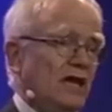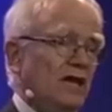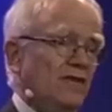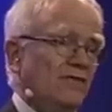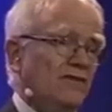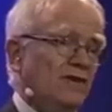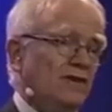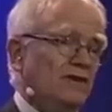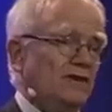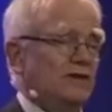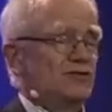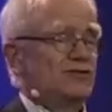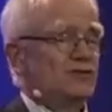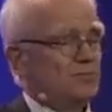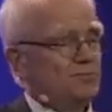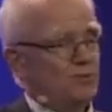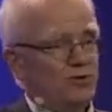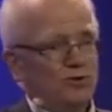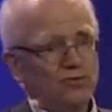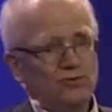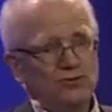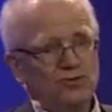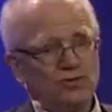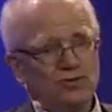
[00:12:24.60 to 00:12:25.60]
the
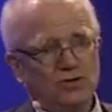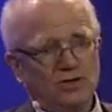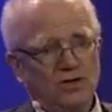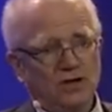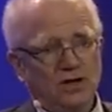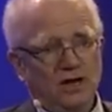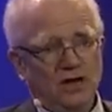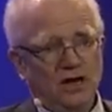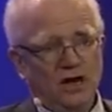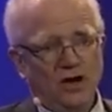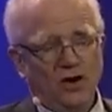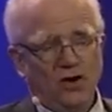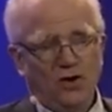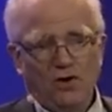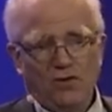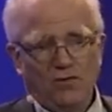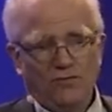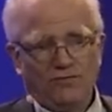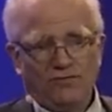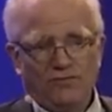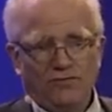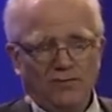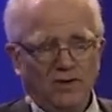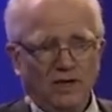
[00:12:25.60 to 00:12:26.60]
distribution
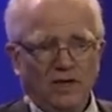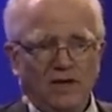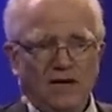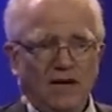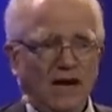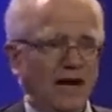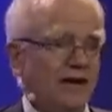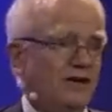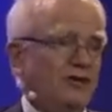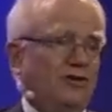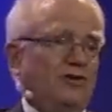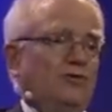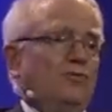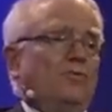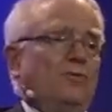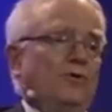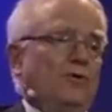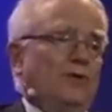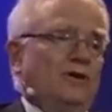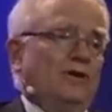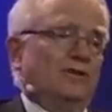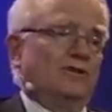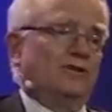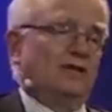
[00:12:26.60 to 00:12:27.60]
of IQ
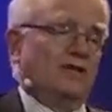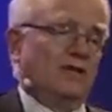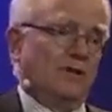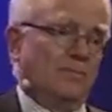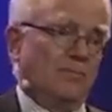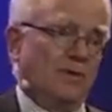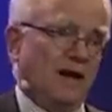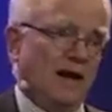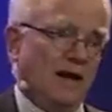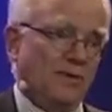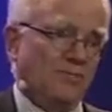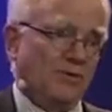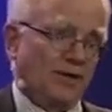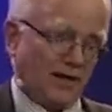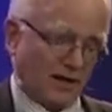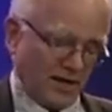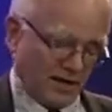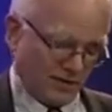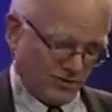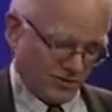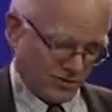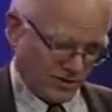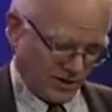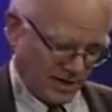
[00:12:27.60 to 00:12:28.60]
points in the
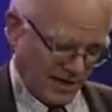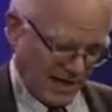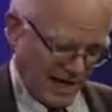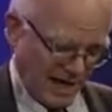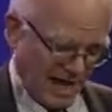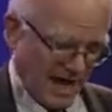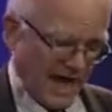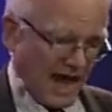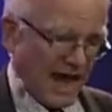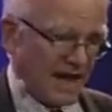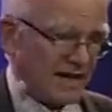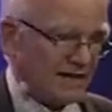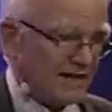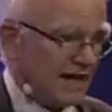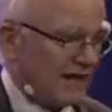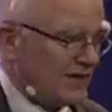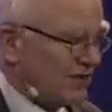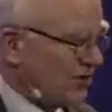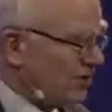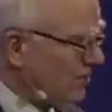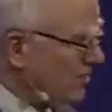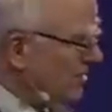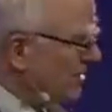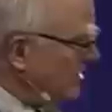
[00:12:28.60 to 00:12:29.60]
population. And
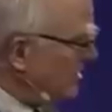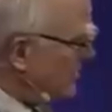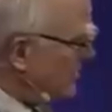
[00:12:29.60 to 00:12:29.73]
you can